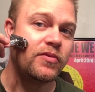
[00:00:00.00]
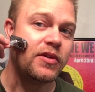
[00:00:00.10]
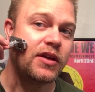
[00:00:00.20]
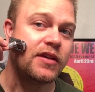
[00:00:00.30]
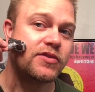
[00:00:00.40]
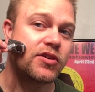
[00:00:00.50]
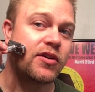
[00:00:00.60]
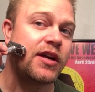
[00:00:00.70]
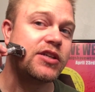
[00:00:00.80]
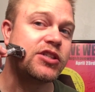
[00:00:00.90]
it gives
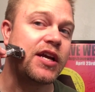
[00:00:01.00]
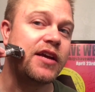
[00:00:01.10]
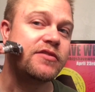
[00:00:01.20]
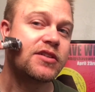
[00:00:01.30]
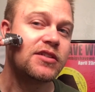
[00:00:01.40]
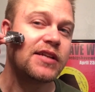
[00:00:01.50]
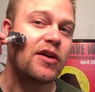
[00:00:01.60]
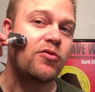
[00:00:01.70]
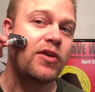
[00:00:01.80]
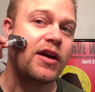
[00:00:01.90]
great shaves because
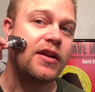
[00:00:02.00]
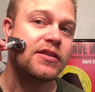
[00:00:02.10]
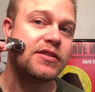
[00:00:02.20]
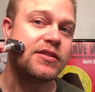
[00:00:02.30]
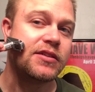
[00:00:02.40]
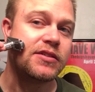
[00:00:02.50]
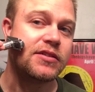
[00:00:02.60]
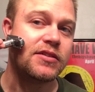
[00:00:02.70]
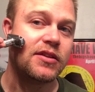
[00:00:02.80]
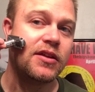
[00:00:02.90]
that weight
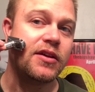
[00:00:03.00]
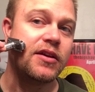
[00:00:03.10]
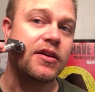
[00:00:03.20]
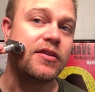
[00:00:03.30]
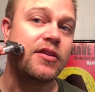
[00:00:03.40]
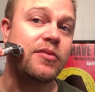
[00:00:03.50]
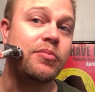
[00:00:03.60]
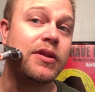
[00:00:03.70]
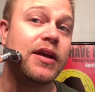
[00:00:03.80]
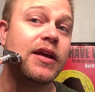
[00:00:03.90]
assists the
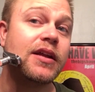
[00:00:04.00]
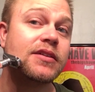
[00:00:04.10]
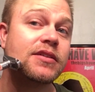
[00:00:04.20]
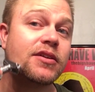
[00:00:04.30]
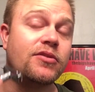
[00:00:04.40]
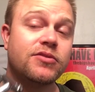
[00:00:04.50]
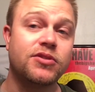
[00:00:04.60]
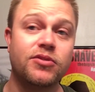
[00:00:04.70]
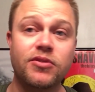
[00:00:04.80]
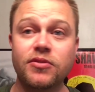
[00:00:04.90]
blade as it goes
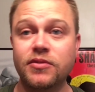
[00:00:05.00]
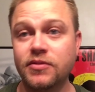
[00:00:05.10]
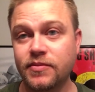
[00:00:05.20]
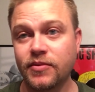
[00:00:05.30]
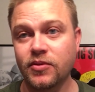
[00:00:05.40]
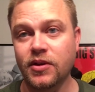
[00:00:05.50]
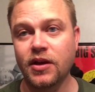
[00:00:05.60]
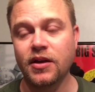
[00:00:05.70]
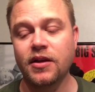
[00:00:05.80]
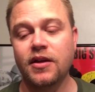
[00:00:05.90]
through, okay?